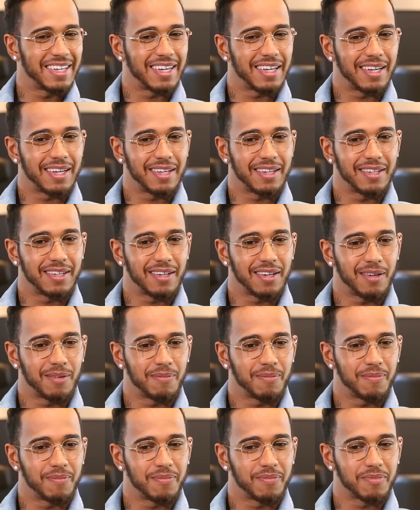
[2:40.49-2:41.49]
and
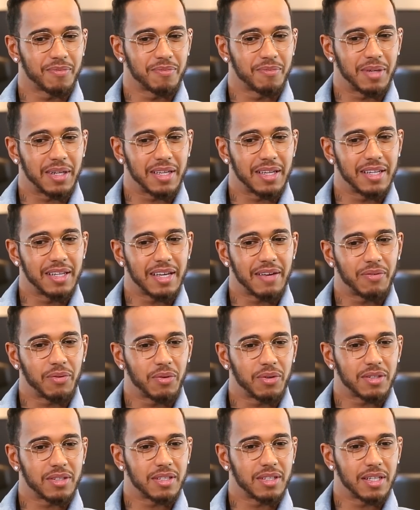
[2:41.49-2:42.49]
um, but he never
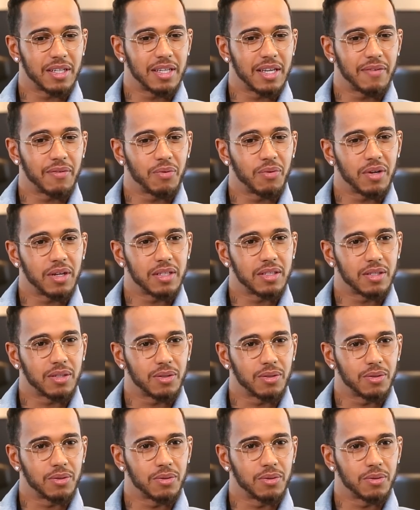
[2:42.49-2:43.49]
wants he never wanted
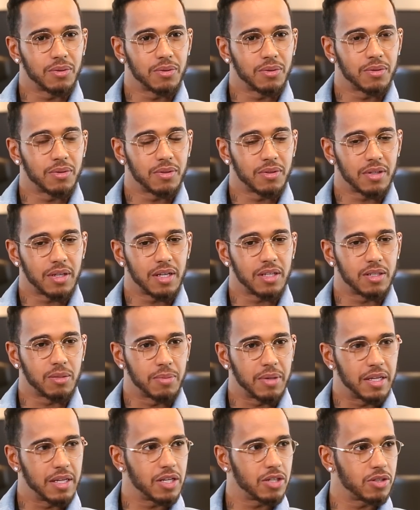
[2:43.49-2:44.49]
to it to
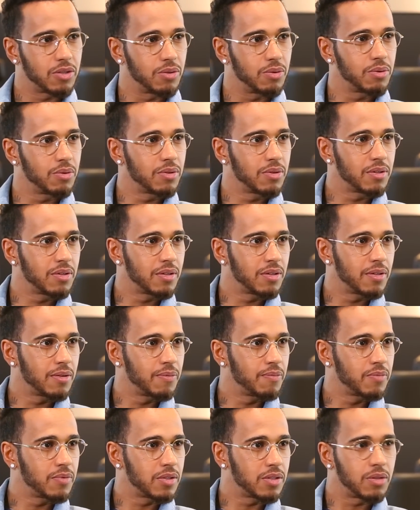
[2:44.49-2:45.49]
be an issue.
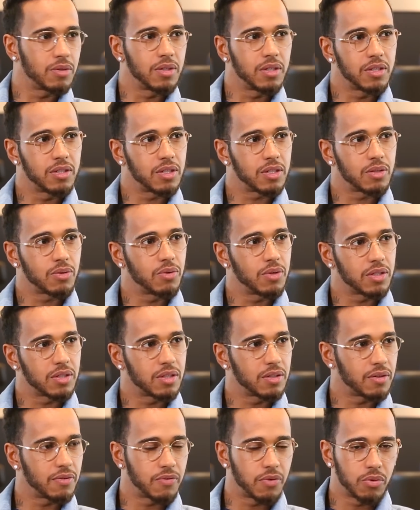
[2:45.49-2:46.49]
So he just always
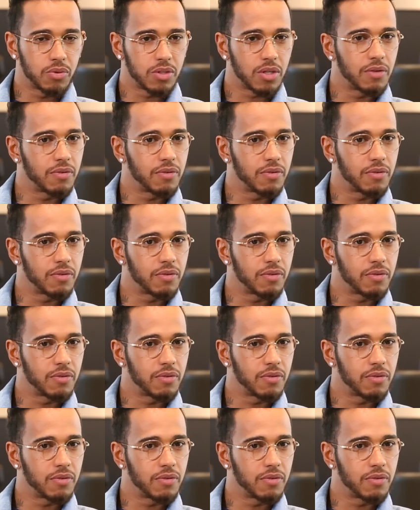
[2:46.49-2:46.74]
falls